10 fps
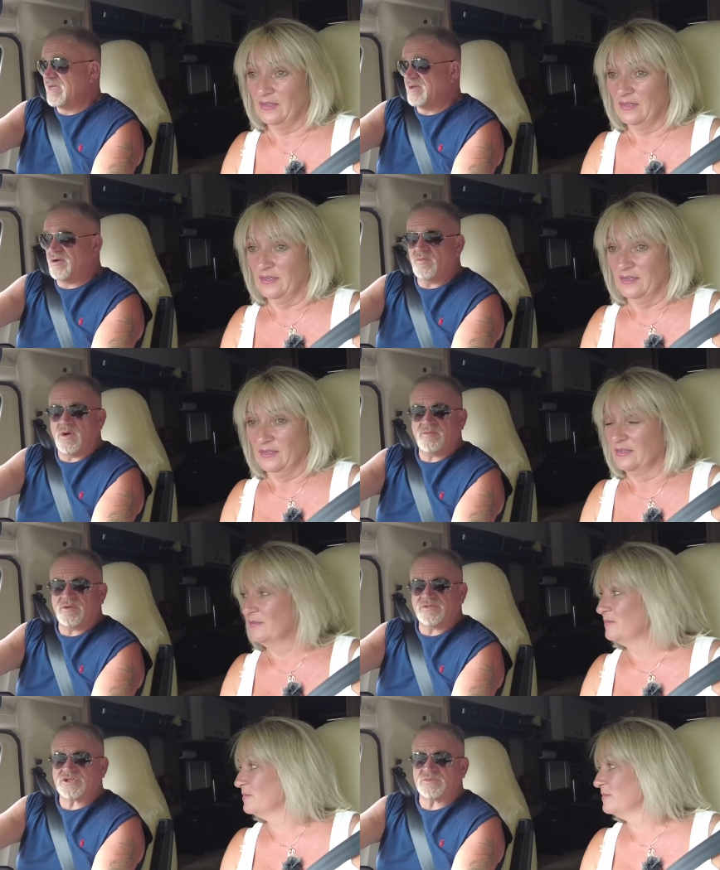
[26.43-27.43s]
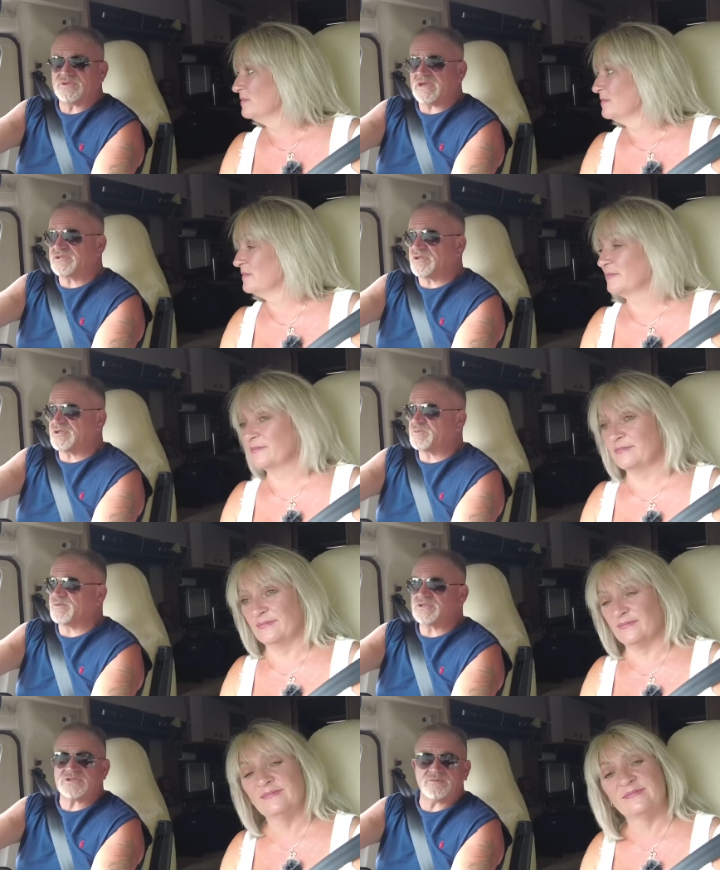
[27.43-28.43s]
Speaker 1: Oh, while we're on the subject, because I just put
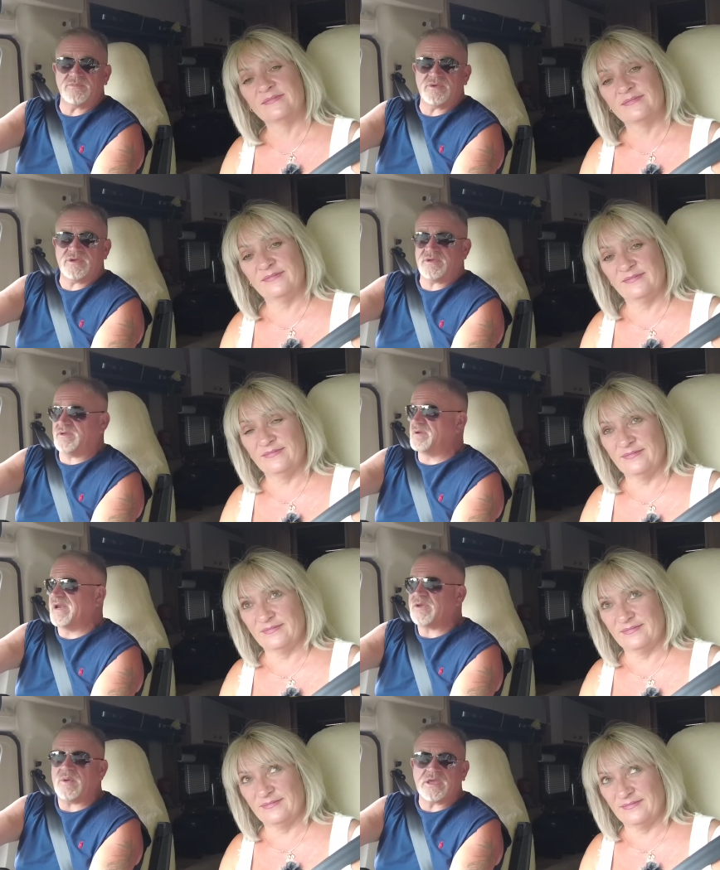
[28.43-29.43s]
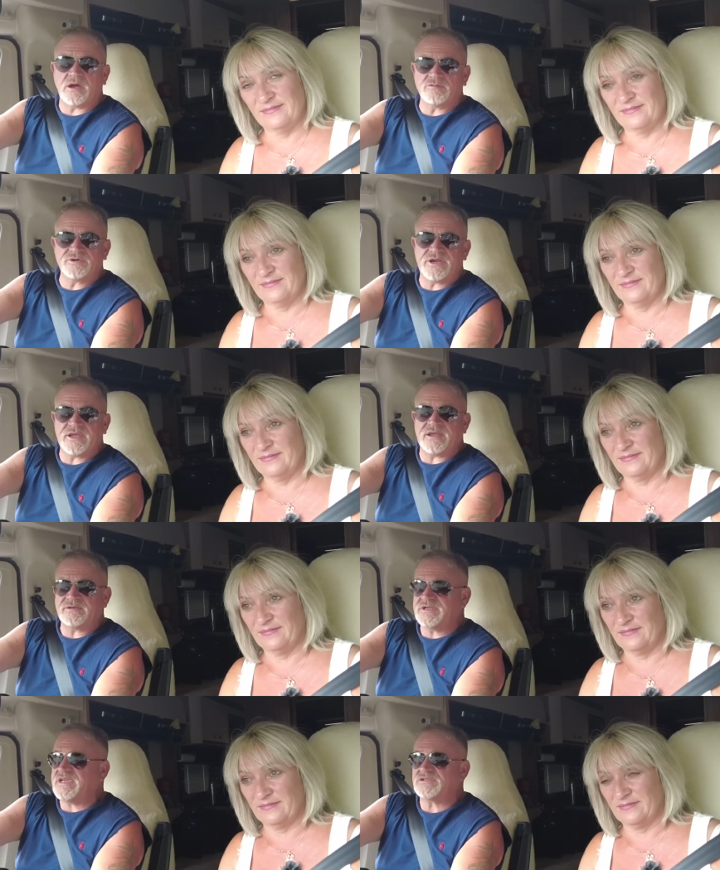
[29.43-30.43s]
some uh, liquid gold in again,
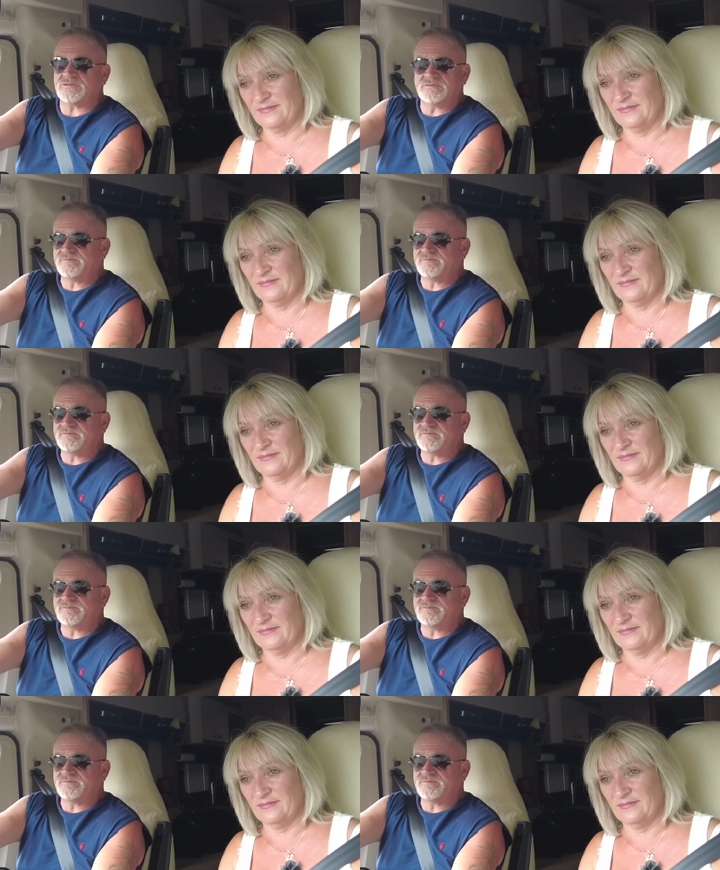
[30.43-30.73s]
diesel.